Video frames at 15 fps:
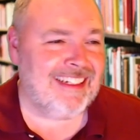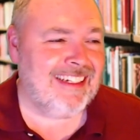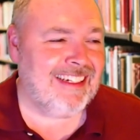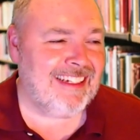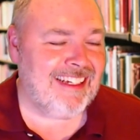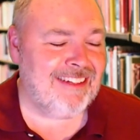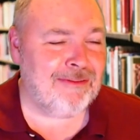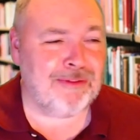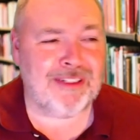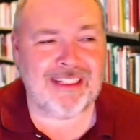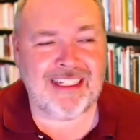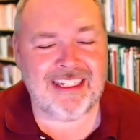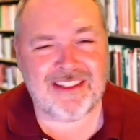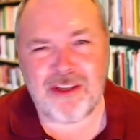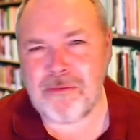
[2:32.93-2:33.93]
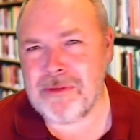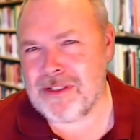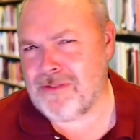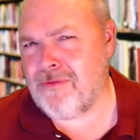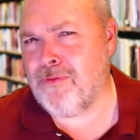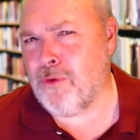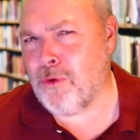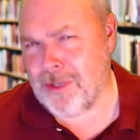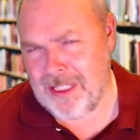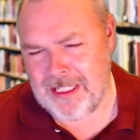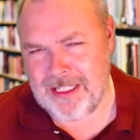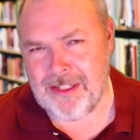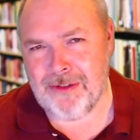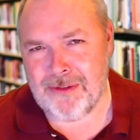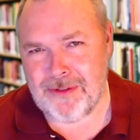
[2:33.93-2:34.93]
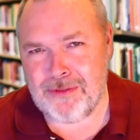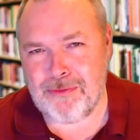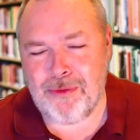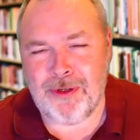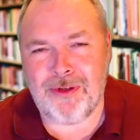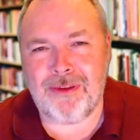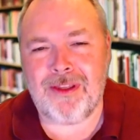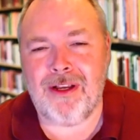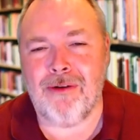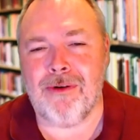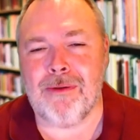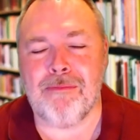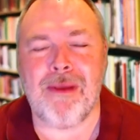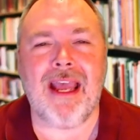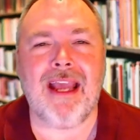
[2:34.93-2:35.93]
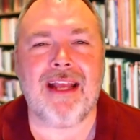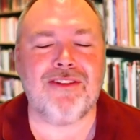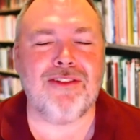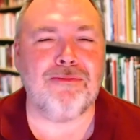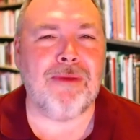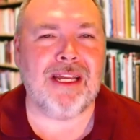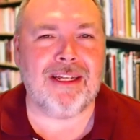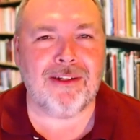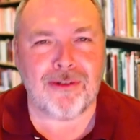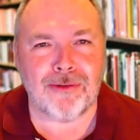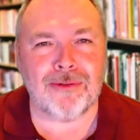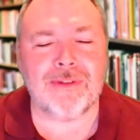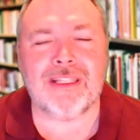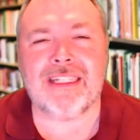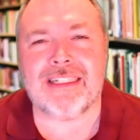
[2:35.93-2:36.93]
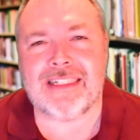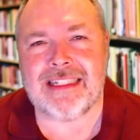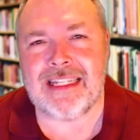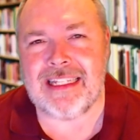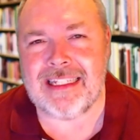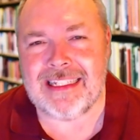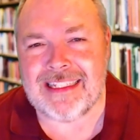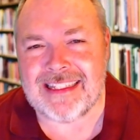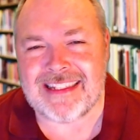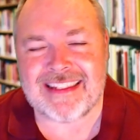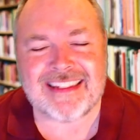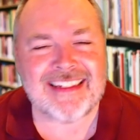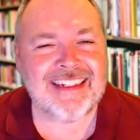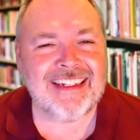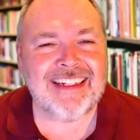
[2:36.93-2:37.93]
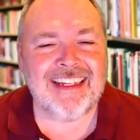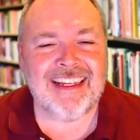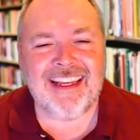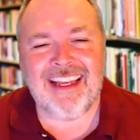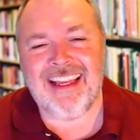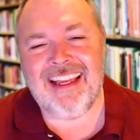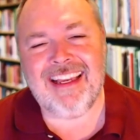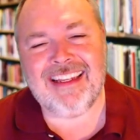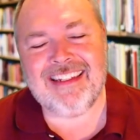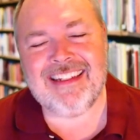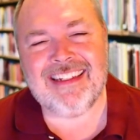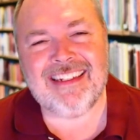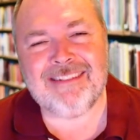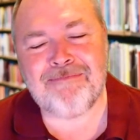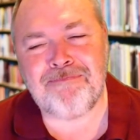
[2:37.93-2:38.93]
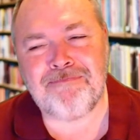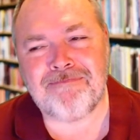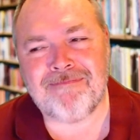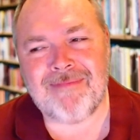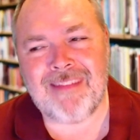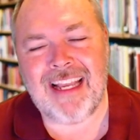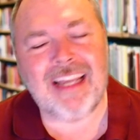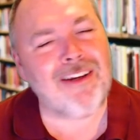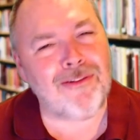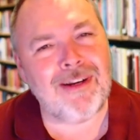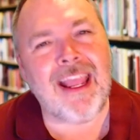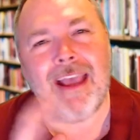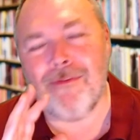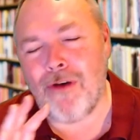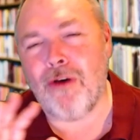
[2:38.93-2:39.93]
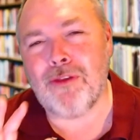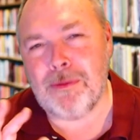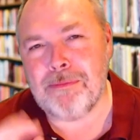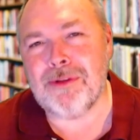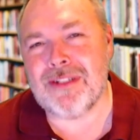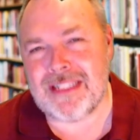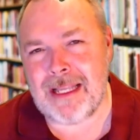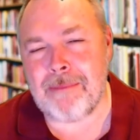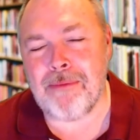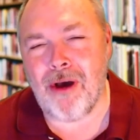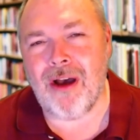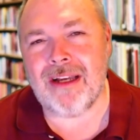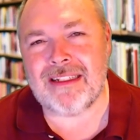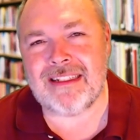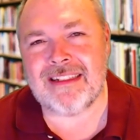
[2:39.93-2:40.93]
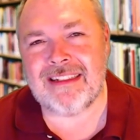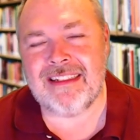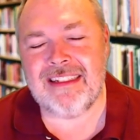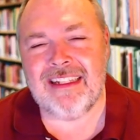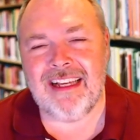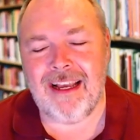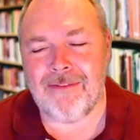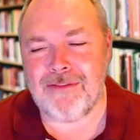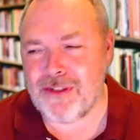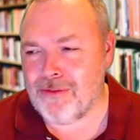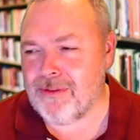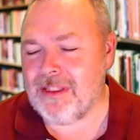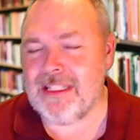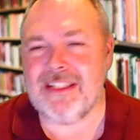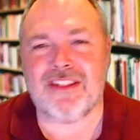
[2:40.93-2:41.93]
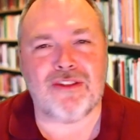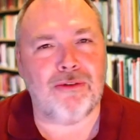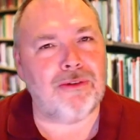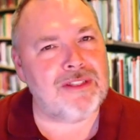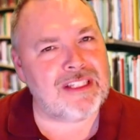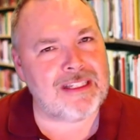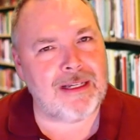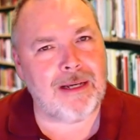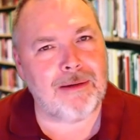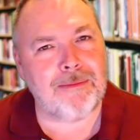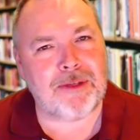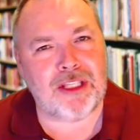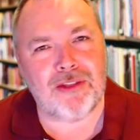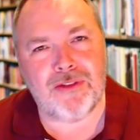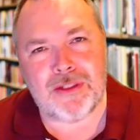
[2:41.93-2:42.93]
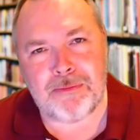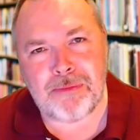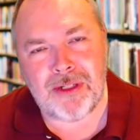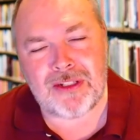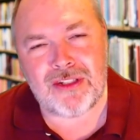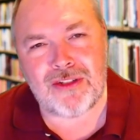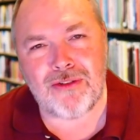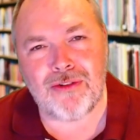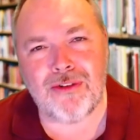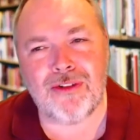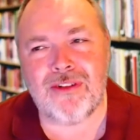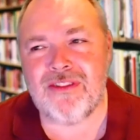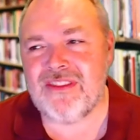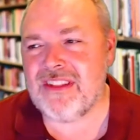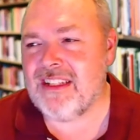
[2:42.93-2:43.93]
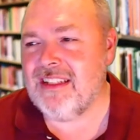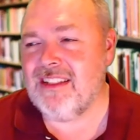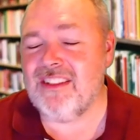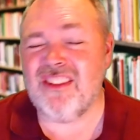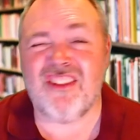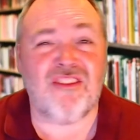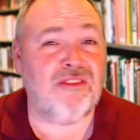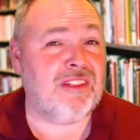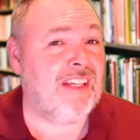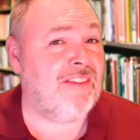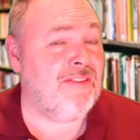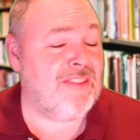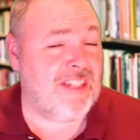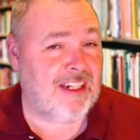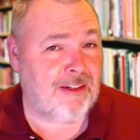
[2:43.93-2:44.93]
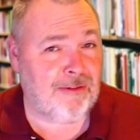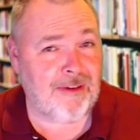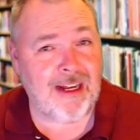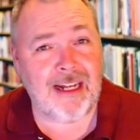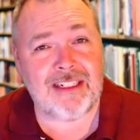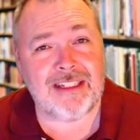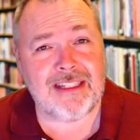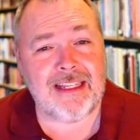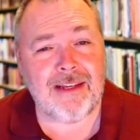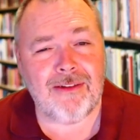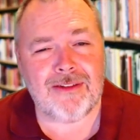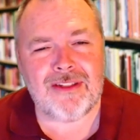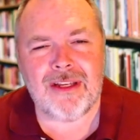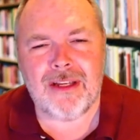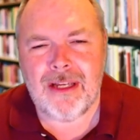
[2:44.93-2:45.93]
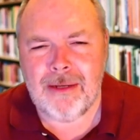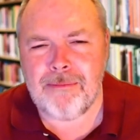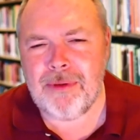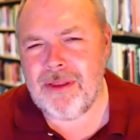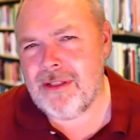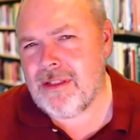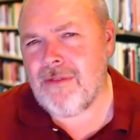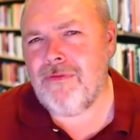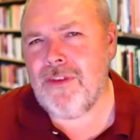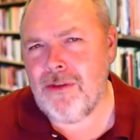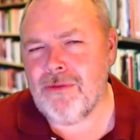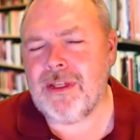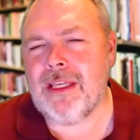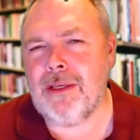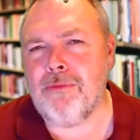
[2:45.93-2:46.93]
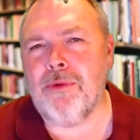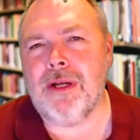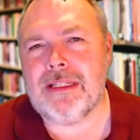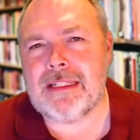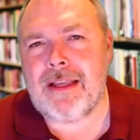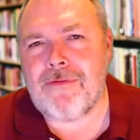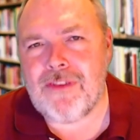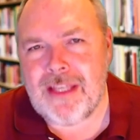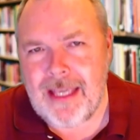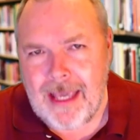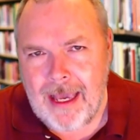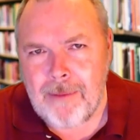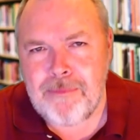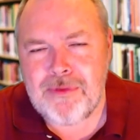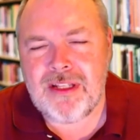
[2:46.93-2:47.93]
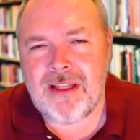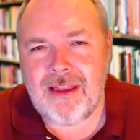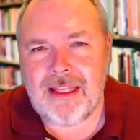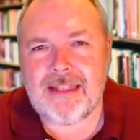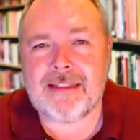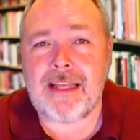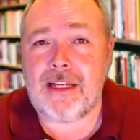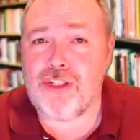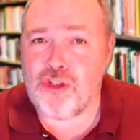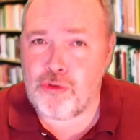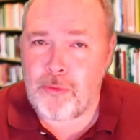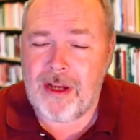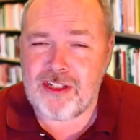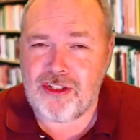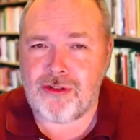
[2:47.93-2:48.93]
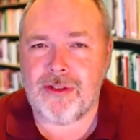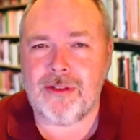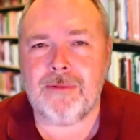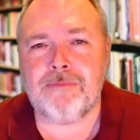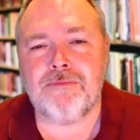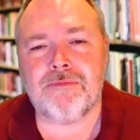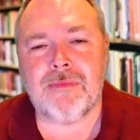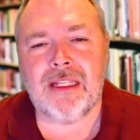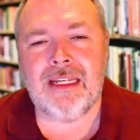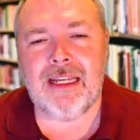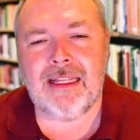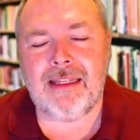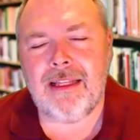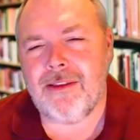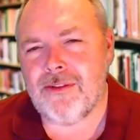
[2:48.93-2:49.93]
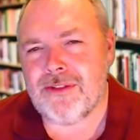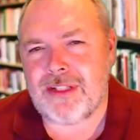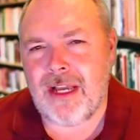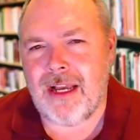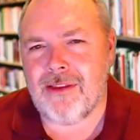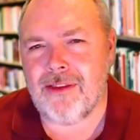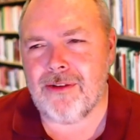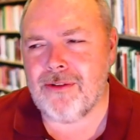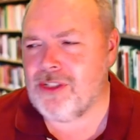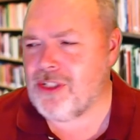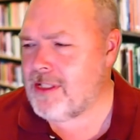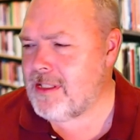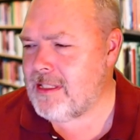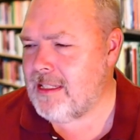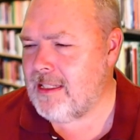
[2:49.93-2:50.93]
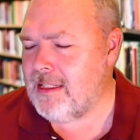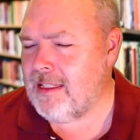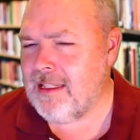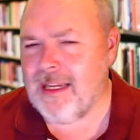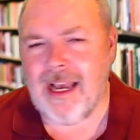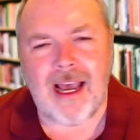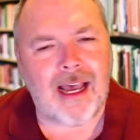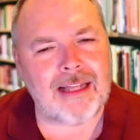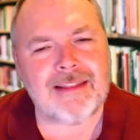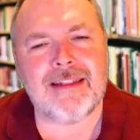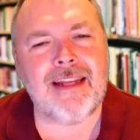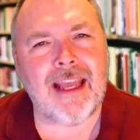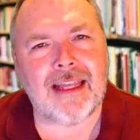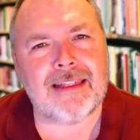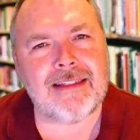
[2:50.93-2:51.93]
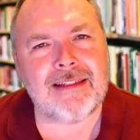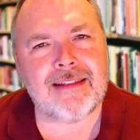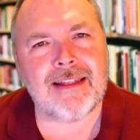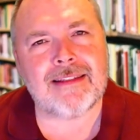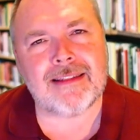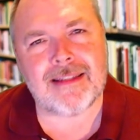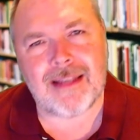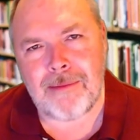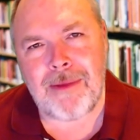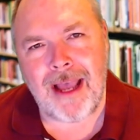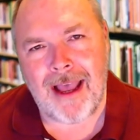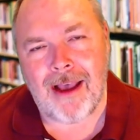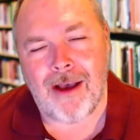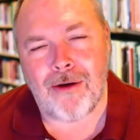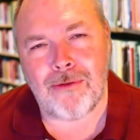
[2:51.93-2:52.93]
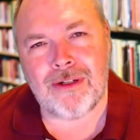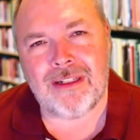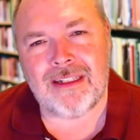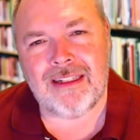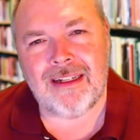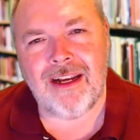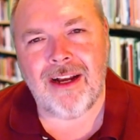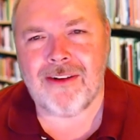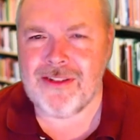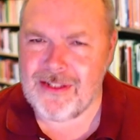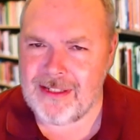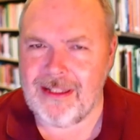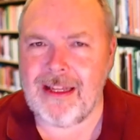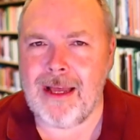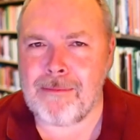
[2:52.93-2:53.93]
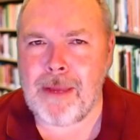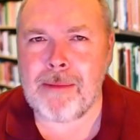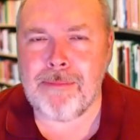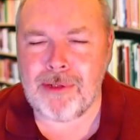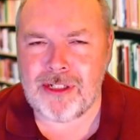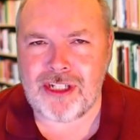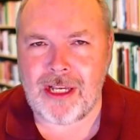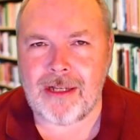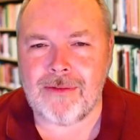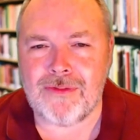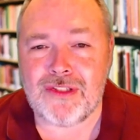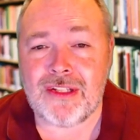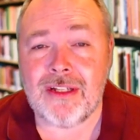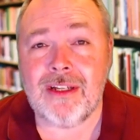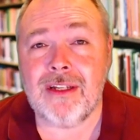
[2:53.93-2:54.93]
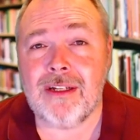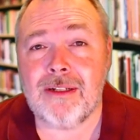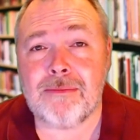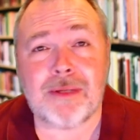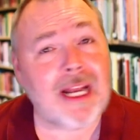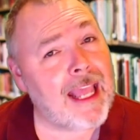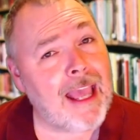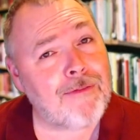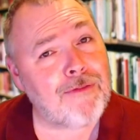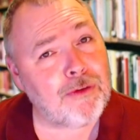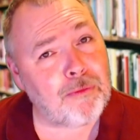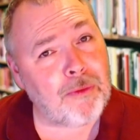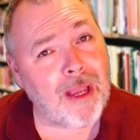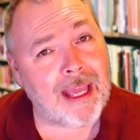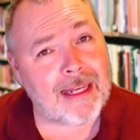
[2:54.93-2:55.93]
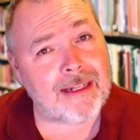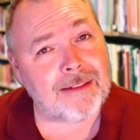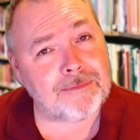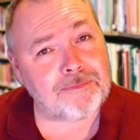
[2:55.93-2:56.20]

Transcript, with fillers: and really it's almost 40 years worth going back to my early teens and um, i don't have all the books i bought i've certainly sold some at used bookstores sold others on garage sales but there's a few key ones i've kept things i treasure and then there's other just odds and ends that somehow are still on my bookshelves but i haven't read